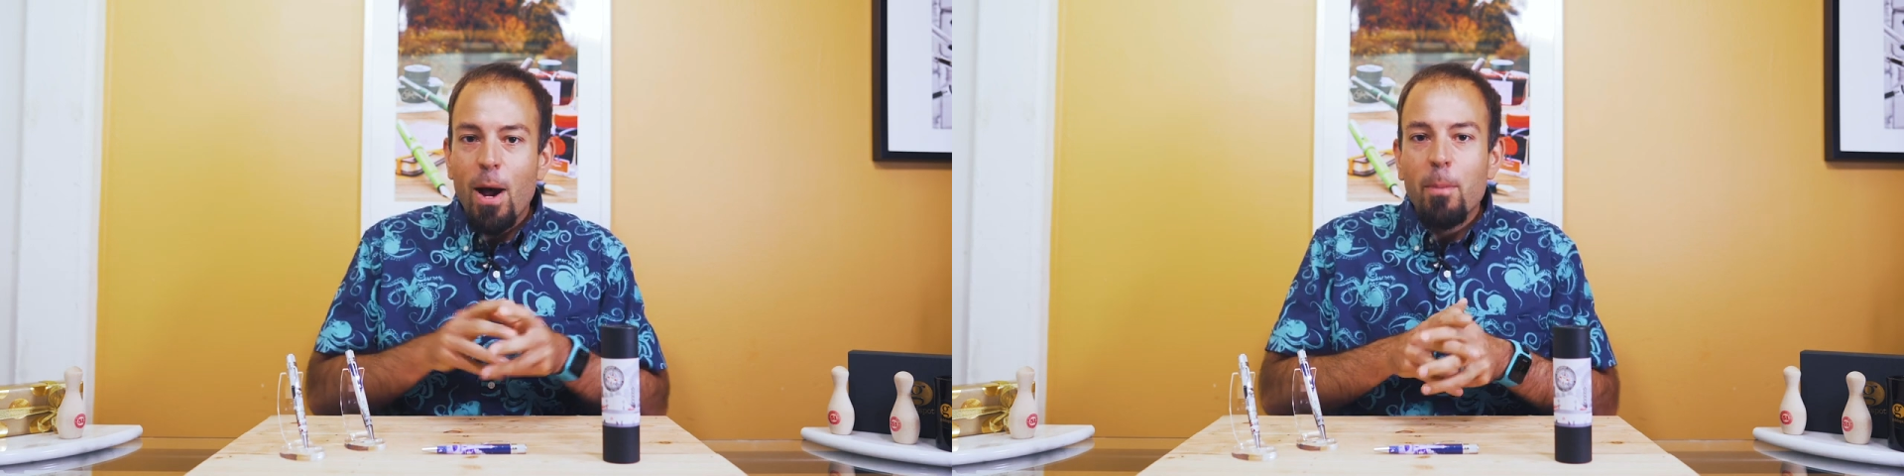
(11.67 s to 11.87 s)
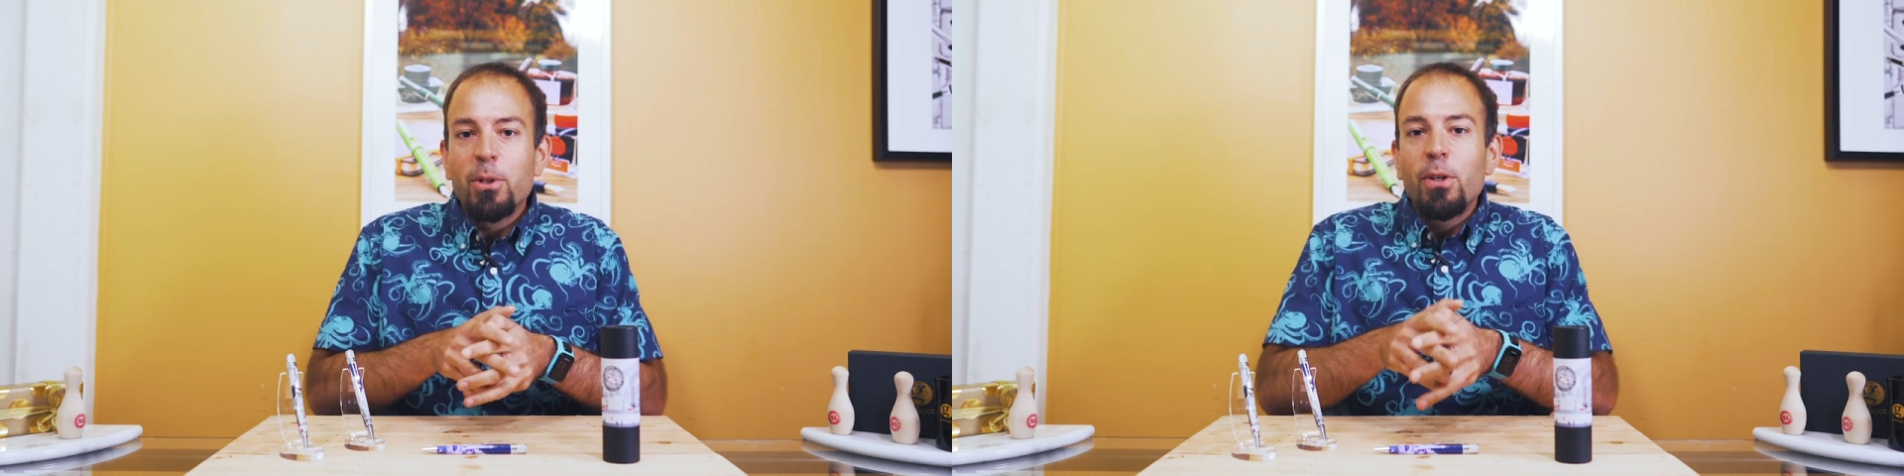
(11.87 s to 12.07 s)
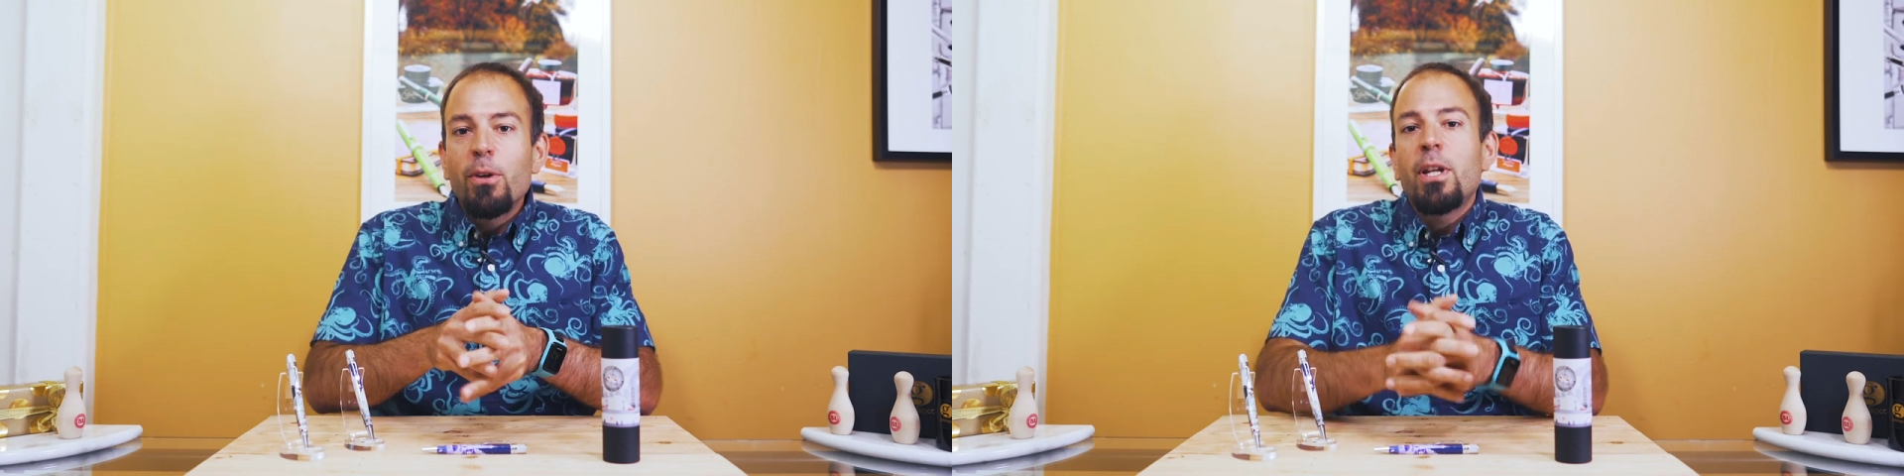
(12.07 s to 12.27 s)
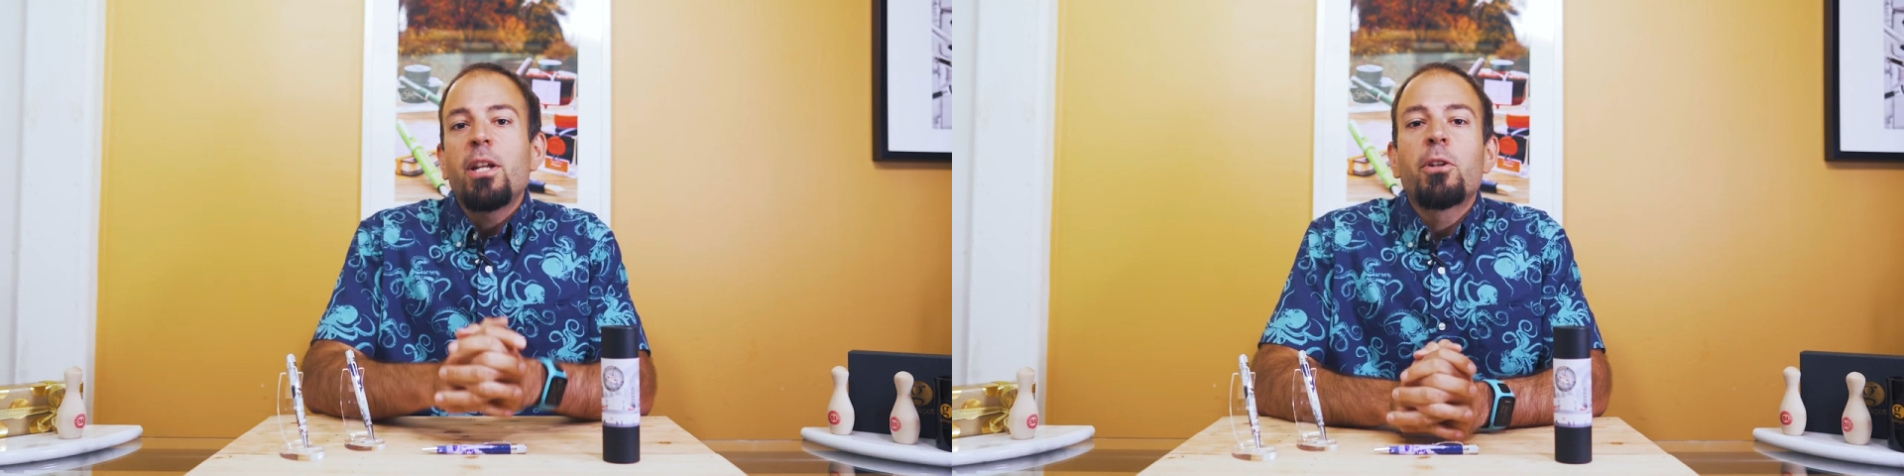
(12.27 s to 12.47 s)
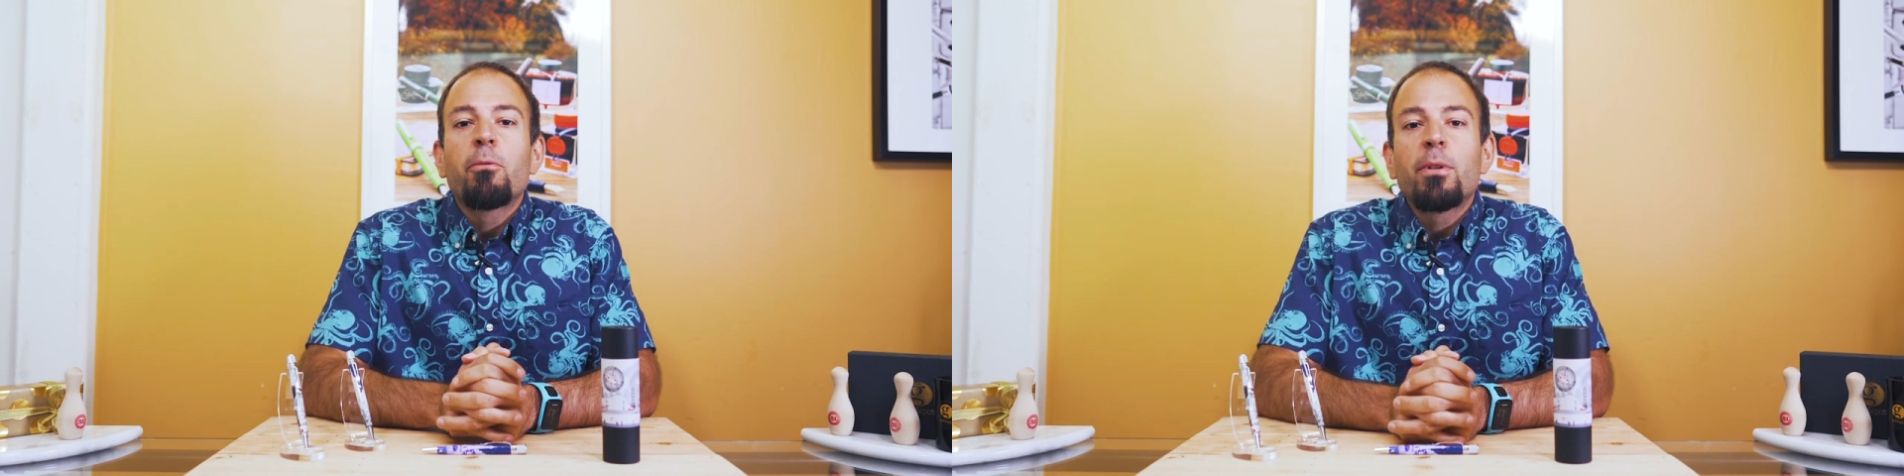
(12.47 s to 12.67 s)

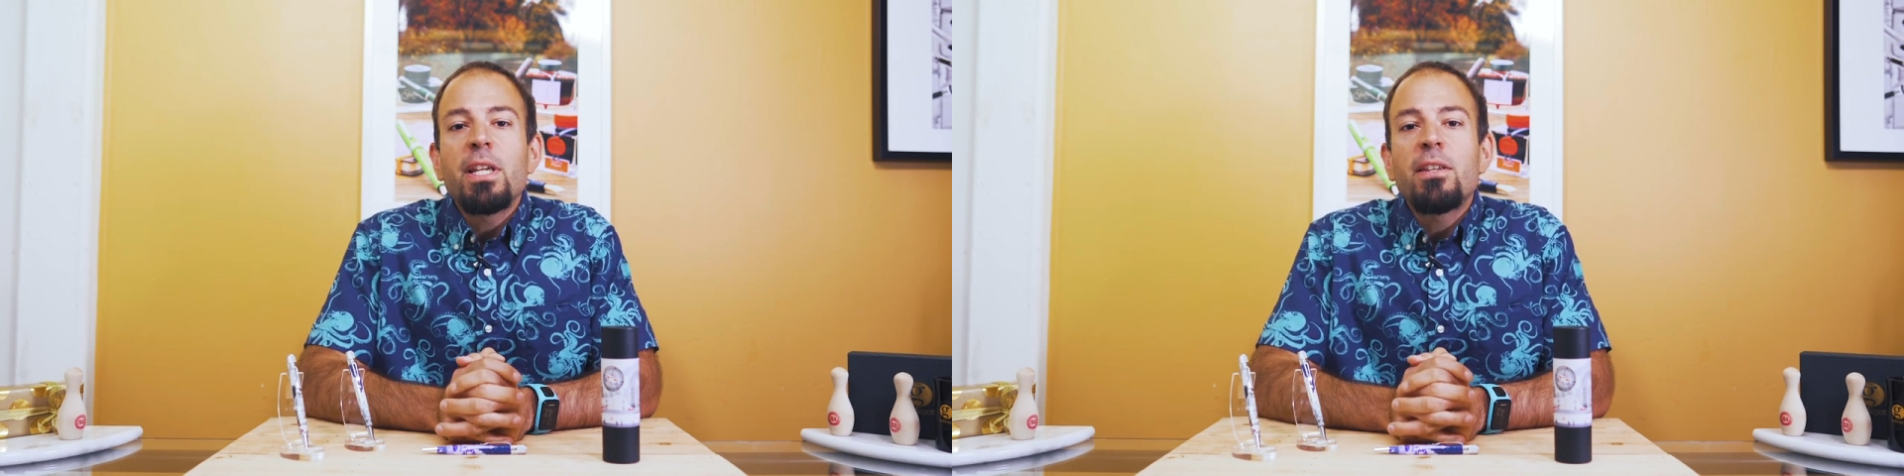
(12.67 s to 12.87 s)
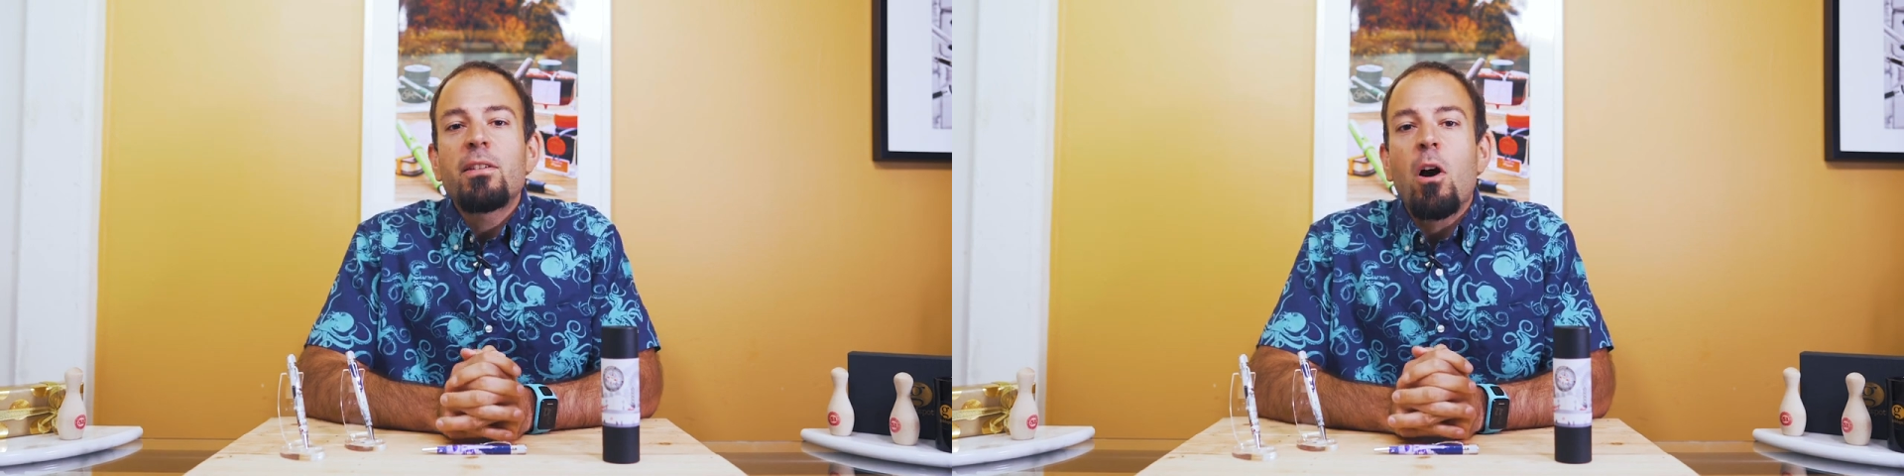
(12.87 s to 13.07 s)
opportunity to release